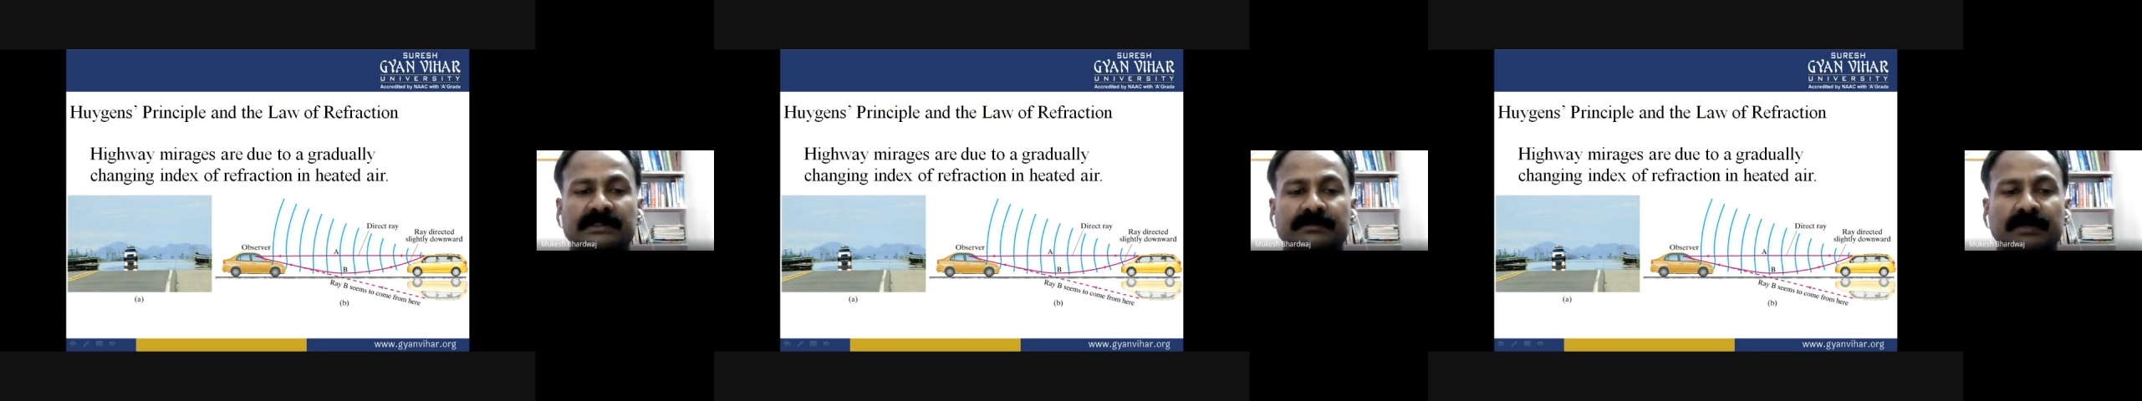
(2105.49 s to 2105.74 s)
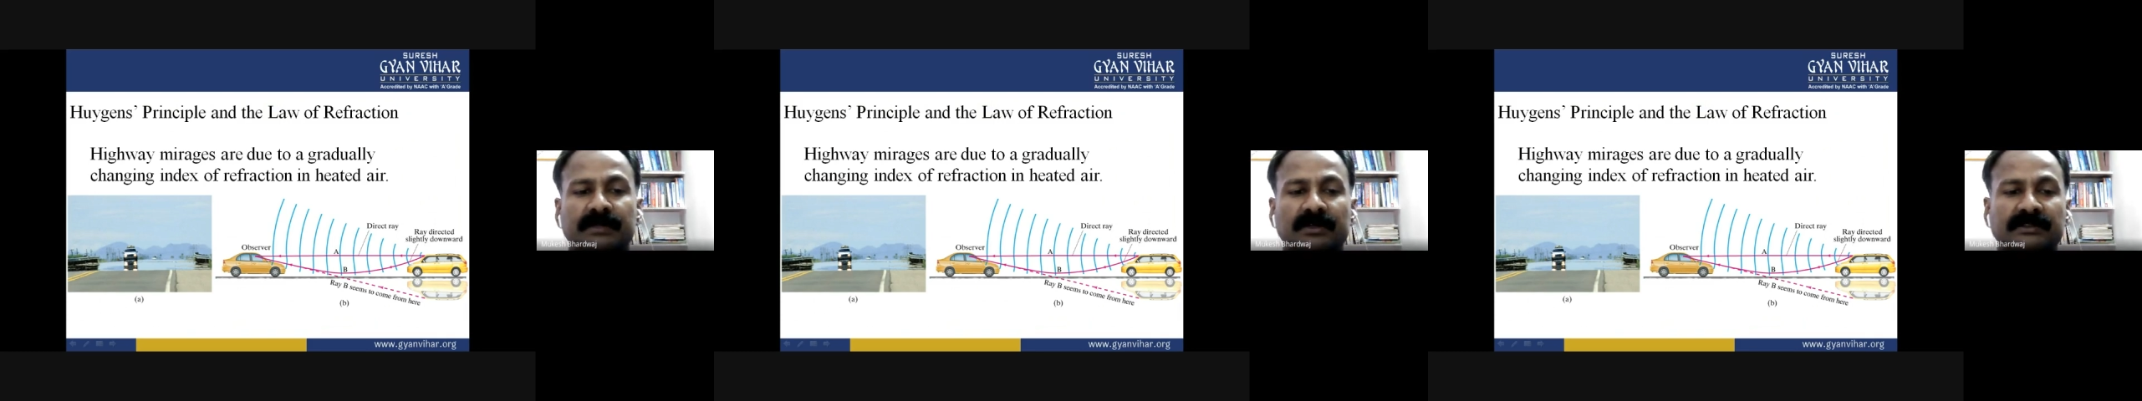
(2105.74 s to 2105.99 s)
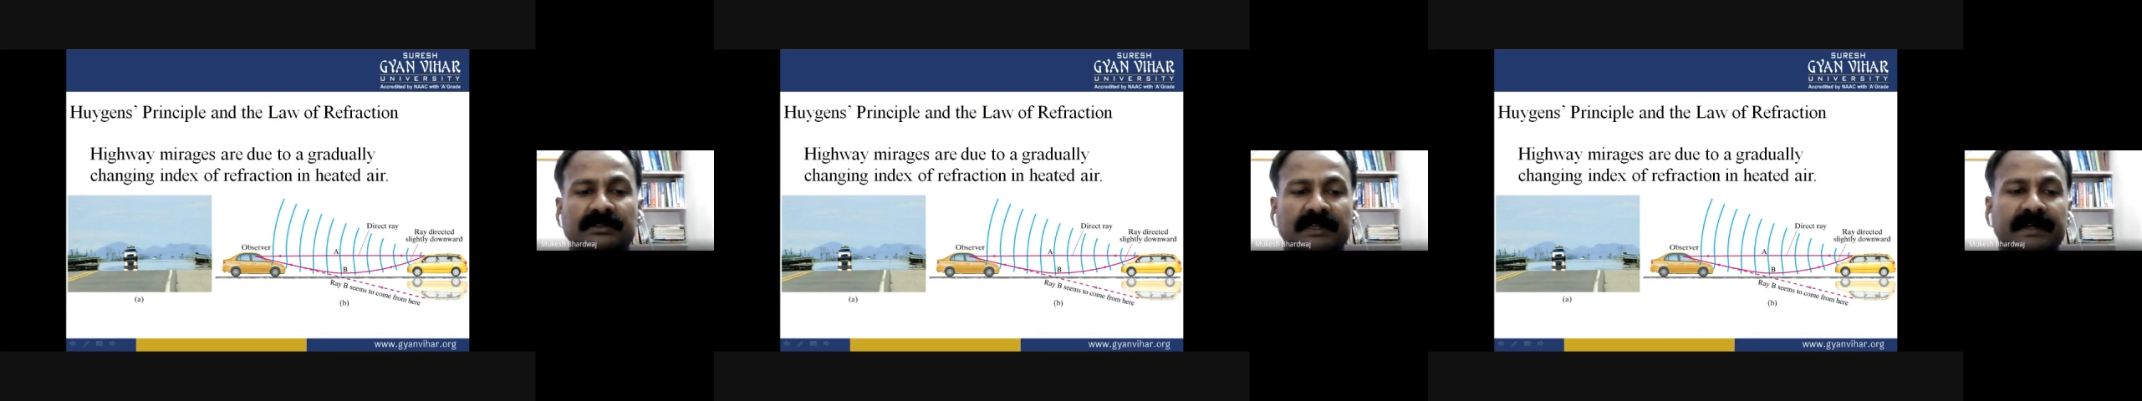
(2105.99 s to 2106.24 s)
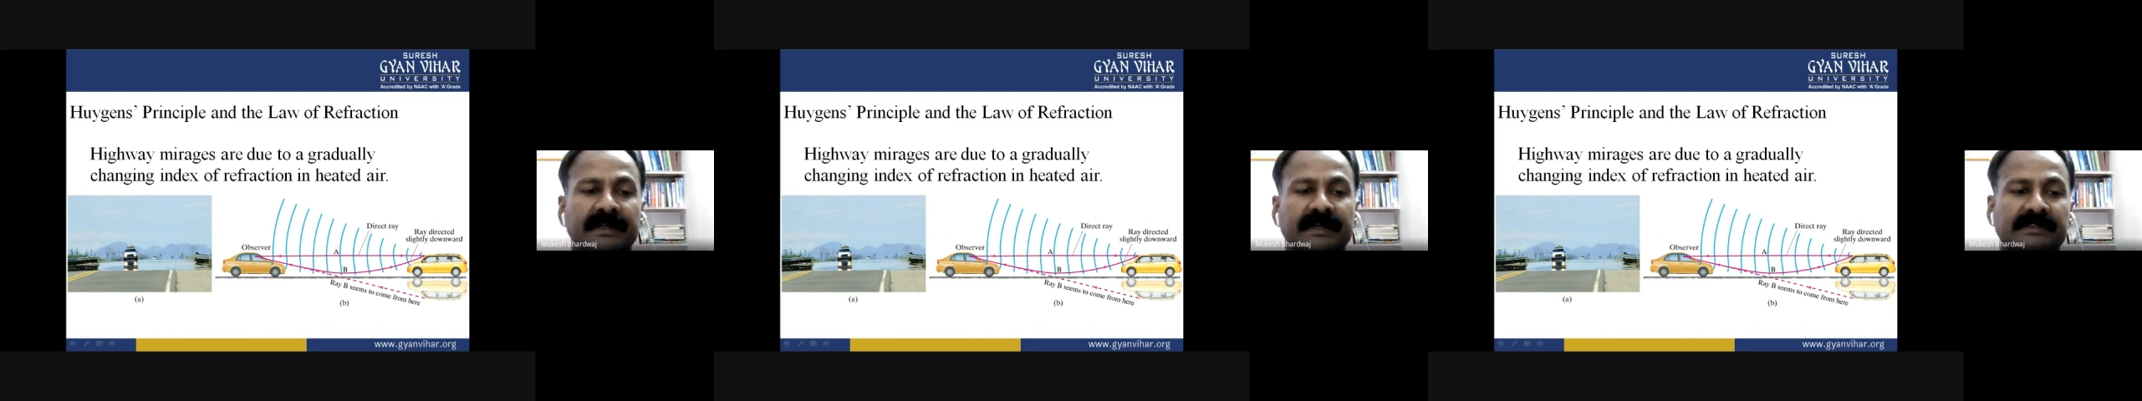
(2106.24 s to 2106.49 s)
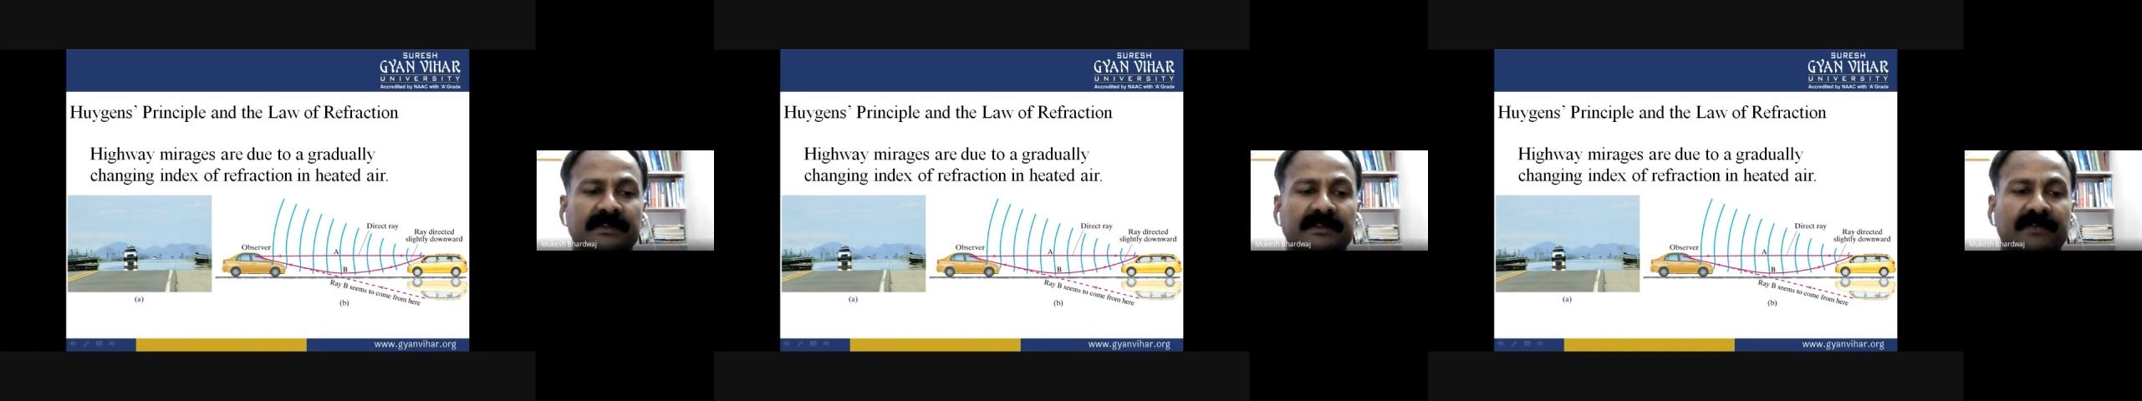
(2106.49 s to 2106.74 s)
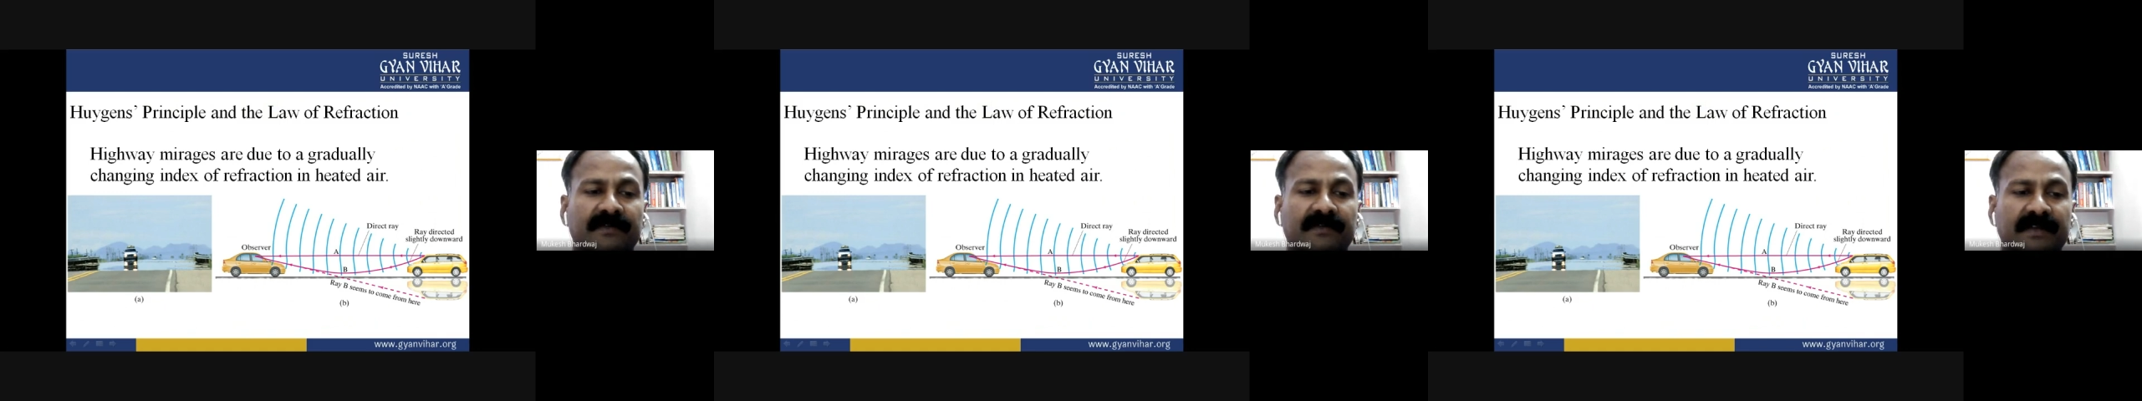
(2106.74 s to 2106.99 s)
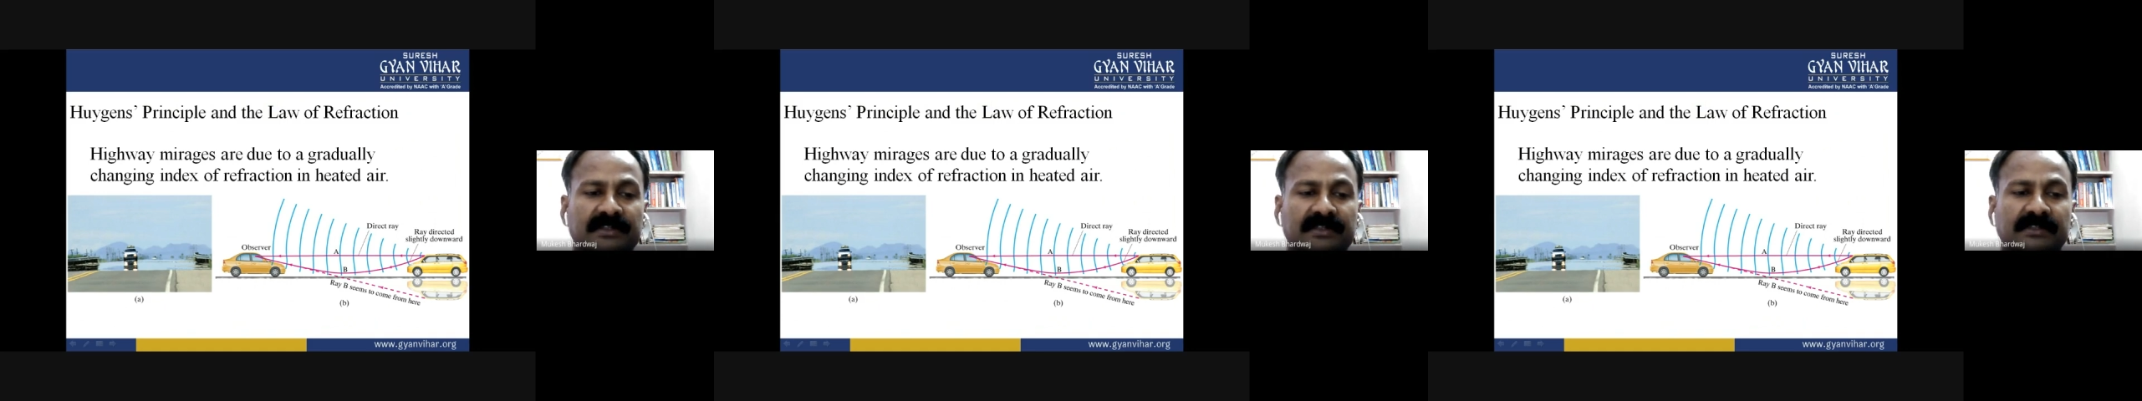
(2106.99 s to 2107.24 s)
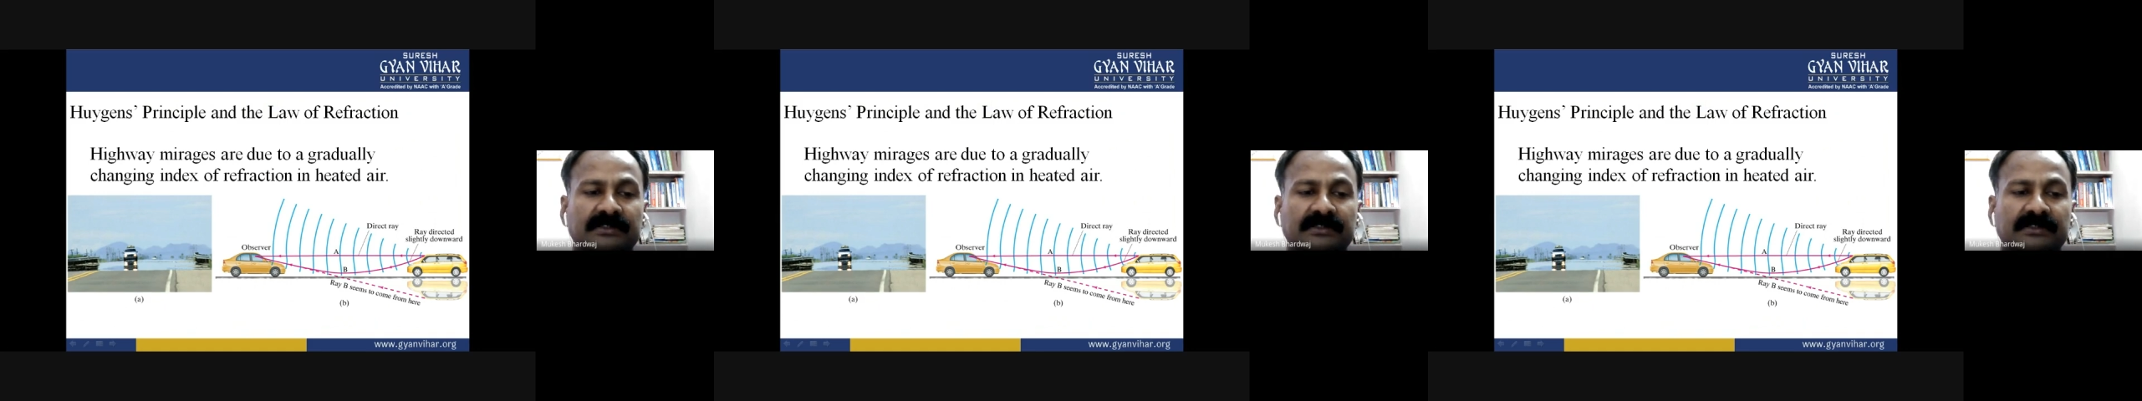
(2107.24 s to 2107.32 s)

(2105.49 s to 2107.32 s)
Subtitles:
because the index of refraction is